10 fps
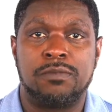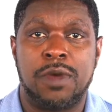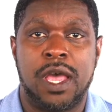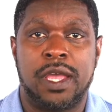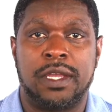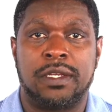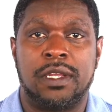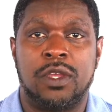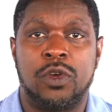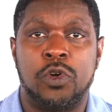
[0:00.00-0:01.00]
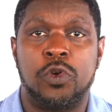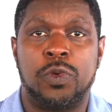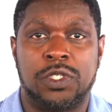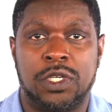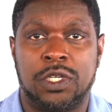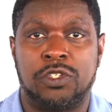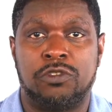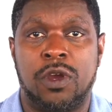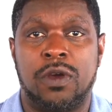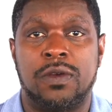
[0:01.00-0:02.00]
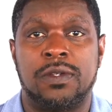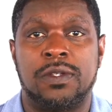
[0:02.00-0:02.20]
mind who was in control.